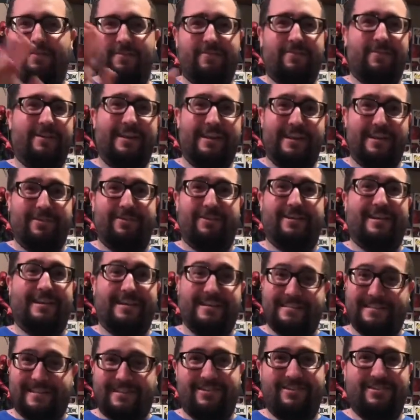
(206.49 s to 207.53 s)
Forget you
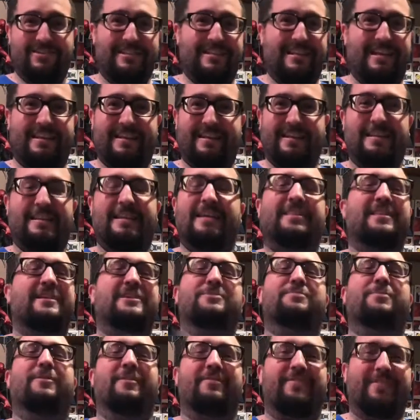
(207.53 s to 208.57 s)
guys, I understand.
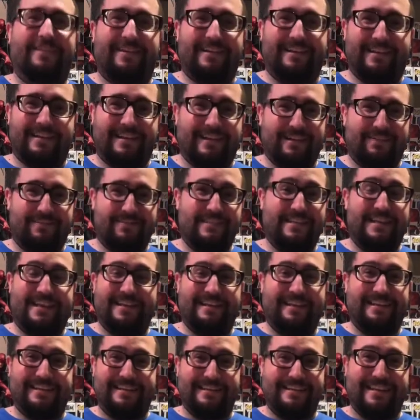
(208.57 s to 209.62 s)
Nothing's perfect in life,
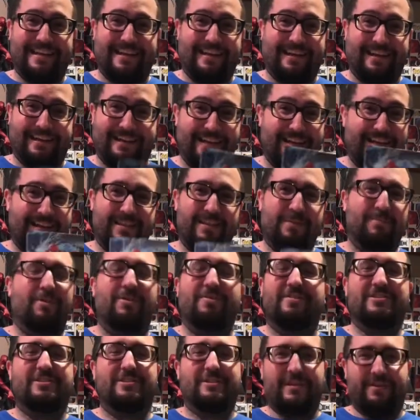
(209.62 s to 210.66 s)
sadly, and the
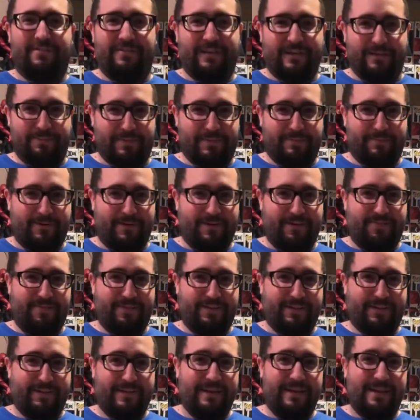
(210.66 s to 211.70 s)
movies are never going to be
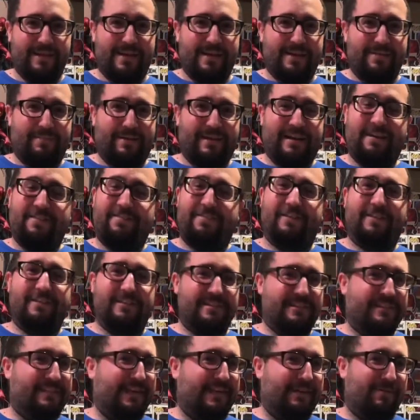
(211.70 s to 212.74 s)
perfect. But I felt
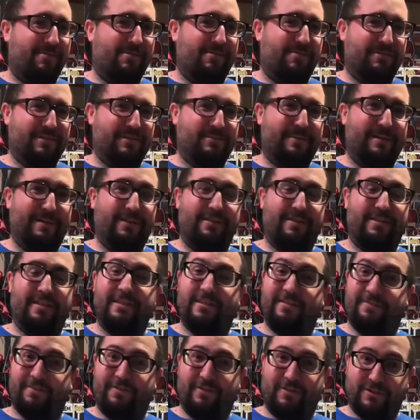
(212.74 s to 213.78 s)
the second one was better than
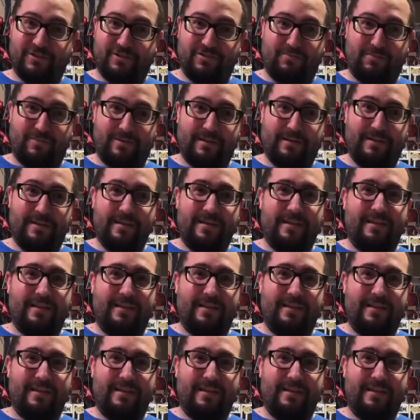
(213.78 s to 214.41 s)
the first one.